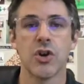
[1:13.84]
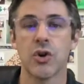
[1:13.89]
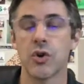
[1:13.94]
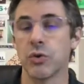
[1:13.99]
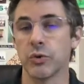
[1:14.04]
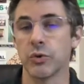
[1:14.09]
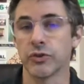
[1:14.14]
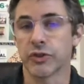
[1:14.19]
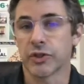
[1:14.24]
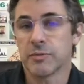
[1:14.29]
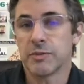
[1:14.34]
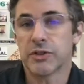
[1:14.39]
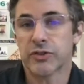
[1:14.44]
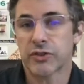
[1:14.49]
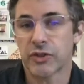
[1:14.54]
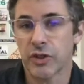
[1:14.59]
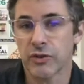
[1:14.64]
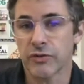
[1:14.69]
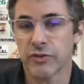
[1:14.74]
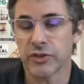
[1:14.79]
who's going to be
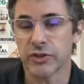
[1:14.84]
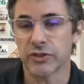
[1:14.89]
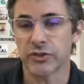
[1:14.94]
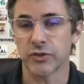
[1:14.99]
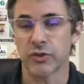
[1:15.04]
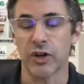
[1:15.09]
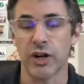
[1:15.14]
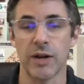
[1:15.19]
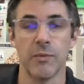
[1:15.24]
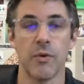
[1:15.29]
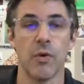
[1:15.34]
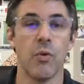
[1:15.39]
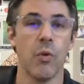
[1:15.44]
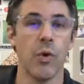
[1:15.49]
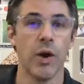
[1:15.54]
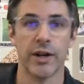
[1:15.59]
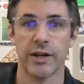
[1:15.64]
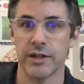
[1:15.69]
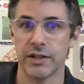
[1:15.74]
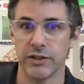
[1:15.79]
solving this crime,
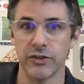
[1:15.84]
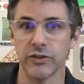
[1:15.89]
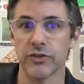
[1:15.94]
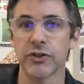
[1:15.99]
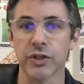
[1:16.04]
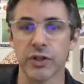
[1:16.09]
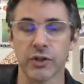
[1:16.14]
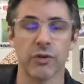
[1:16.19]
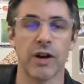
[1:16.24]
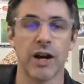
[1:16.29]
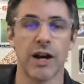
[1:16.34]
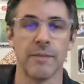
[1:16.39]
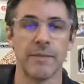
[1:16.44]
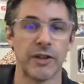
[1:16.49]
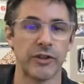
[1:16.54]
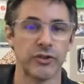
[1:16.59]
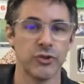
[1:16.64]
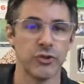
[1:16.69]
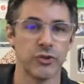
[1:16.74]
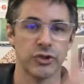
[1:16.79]
what is the crime.
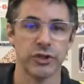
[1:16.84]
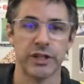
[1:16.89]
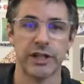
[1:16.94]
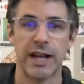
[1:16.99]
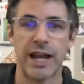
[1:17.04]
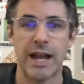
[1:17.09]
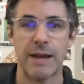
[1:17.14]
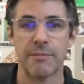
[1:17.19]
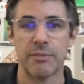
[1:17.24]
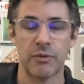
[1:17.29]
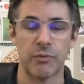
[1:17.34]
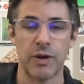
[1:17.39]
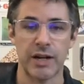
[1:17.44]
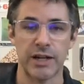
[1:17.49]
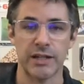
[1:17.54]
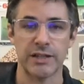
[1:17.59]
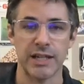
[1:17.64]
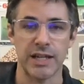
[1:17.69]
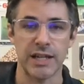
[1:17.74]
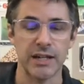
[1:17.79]
That's usually going to happen right
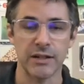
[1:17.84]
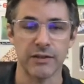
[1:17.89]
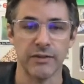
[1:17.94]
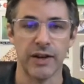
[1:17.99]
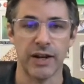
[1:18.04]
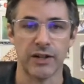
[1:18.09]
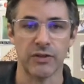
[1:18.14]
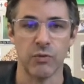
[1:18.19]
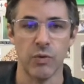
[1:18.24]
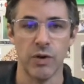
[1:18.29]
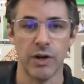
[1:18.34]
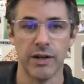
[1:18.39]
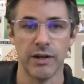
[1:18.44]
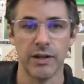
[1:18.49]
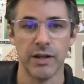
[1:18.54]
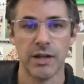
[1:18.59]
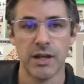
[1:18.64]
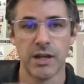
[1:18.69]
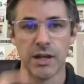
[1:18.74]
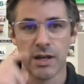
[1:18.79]
at the end of Act 1.
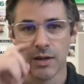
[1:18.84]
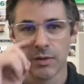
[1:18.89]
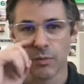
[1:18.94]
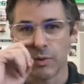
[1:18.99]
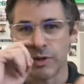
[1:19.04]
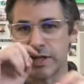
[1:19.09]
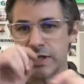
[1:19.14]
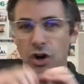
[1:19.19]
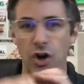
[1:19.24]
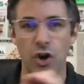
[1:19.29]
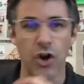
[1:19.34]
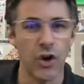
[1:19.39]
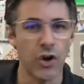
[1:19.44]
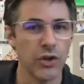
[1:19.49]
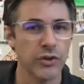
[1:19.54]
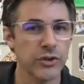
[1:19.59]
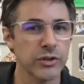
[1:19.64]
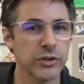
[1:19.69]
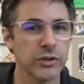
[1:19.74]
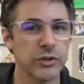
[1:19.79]
We need all
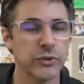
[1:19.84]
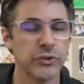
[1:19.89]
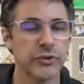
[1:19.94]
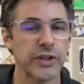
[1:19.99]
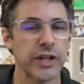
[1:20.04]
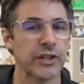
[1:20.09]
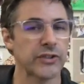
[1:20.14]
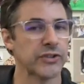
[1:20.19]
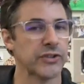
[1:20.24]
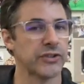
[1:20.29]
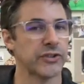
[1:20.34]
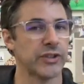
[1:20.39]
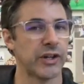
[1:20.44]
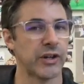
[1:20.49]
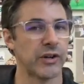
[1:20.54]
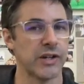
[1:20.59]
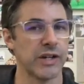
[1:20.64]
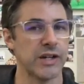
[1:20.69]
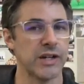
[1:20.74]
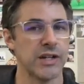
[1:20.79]
the clues
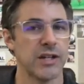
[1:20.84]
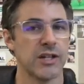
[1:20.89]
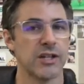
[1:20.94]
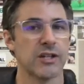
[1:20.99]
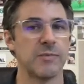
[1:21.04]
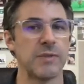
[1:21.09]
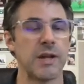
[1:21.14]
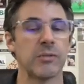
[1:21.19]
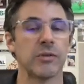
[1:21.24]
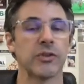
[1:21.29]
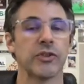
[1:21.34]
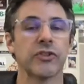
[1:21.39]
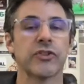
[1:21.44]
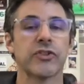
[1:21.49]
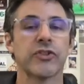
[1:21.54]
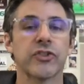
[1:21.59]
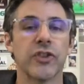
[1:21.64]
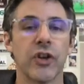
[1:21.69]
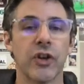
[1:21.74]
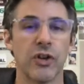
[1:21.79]
necessary to be able to
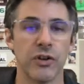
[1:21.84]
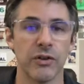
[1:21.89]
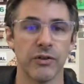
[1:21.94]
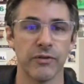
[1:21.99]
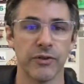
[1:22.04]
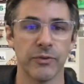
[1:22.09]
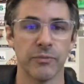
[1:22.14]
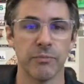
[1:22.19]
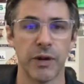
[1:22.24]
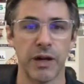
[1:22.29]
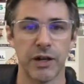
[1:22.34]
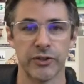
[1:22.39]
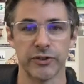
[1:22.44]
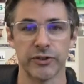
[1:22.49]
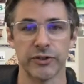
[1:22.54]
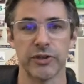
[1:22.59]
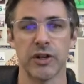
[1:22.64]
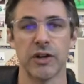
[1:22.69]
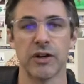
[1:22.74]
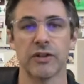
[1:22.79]
solve the
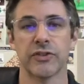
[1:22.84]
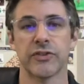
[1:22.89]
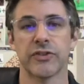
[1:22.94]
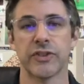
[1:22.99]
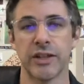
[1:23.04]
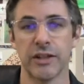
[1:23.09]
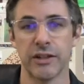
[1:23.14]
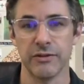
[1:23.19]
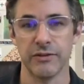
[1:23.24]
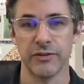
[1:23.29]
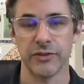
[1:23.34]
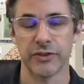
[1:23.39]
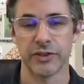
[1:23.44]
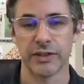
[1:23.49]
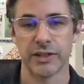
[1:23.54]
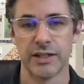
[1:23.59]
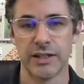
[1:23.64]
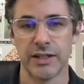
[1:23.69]
puzzle ourselves.